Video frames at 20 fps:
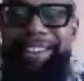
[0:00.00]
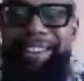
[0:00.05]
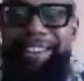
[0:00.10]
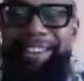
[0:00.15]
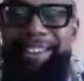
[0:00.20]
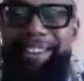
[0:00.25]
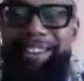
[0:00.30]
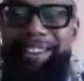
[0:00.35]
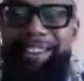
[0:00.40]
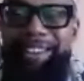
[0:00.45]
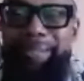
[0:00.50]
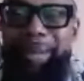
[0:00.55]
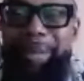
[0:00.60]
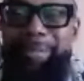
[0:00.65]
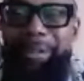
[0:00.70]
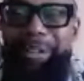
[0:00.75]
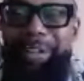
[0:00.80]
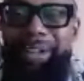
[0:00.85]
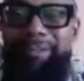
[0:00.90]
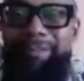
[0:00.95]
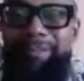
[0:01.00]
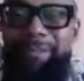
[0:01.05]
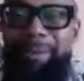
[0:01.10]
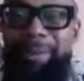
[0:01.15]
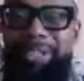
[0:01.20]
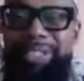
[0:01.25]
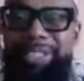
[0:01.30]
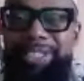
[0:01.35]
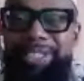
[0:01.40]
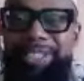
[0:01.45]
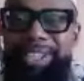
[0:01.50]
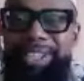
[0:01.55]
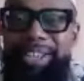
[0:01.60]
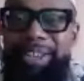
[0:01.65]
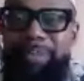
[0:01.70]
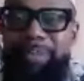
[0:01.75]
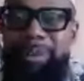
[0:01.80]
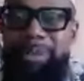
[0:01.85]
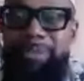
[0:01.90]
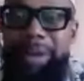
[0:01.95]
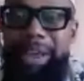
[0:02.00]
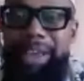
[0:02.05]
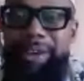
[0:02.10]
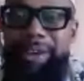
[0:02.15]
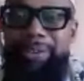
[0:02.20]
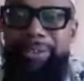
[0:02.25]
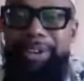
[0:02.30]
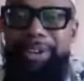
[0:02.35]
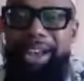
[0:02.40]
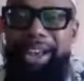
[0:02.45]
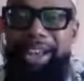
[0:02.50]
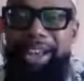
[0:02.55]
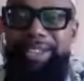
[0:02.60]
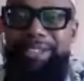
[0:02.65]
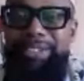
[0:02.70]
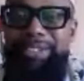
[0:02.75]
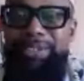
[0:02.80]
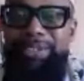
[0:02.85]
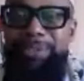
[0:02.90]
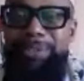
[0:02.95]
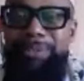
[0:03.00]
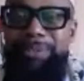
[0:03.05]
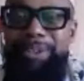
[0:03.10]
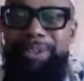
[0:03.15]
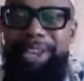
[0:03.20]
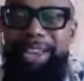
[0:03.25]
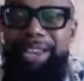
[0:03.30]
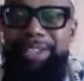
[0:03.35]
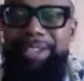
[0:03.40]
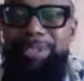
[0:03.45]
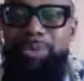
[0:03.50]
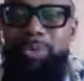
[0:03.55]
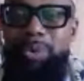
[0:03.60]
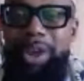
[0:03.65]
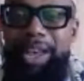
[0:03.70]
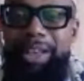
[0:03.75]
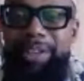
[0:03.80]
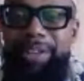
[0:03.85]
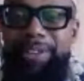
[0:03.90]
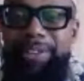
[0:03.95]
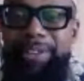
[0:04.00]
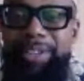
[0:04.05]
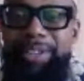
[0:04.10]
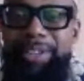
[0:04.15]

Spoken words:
am looking forward to see him with my own eyes soon as well.